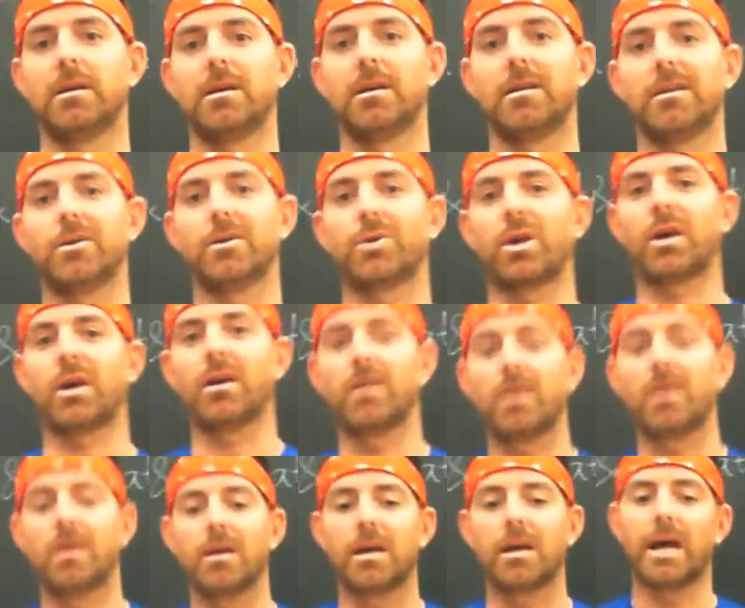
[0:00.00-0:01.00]

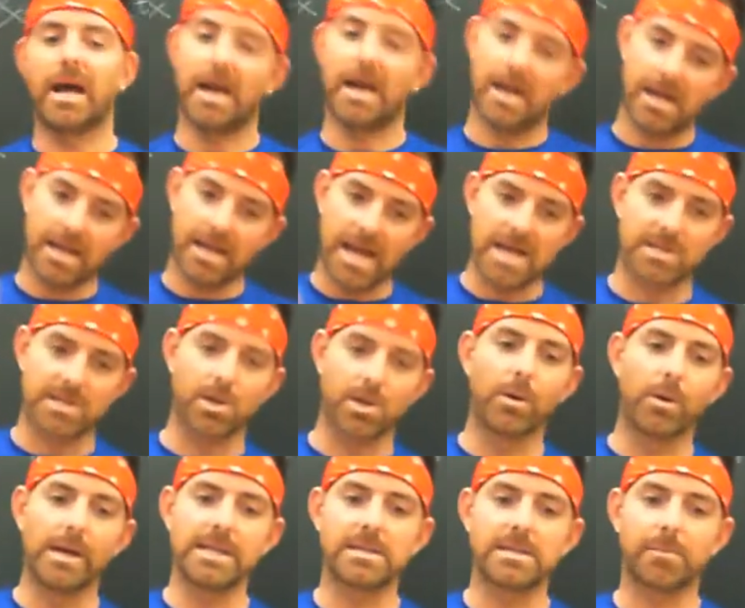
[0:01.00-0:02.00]
okay? As
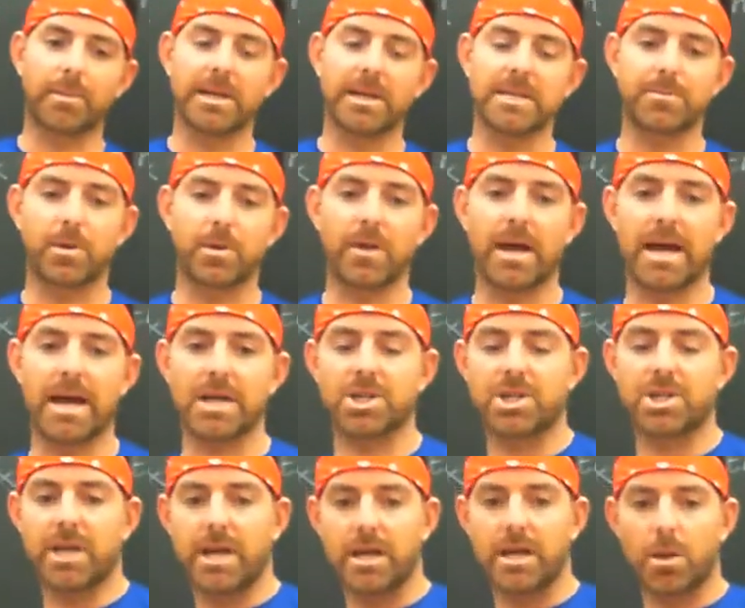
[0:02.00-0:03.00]
always, please put the
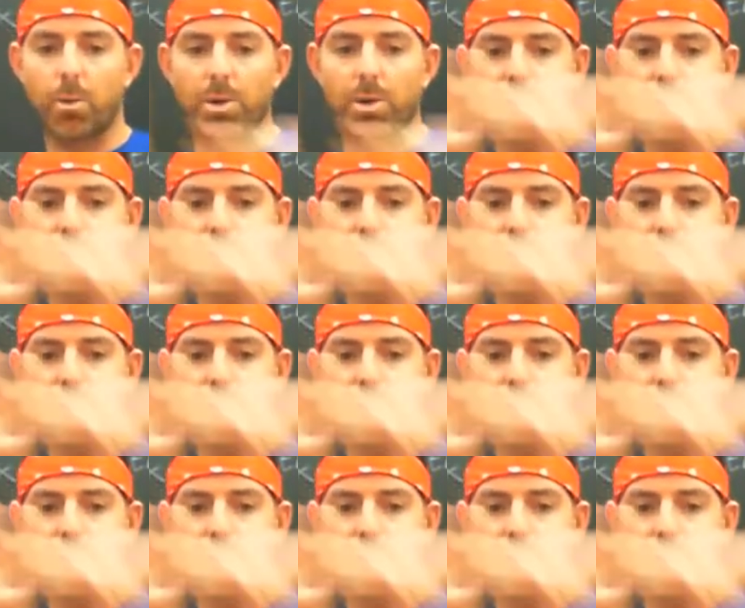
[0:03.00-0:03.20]
hashtag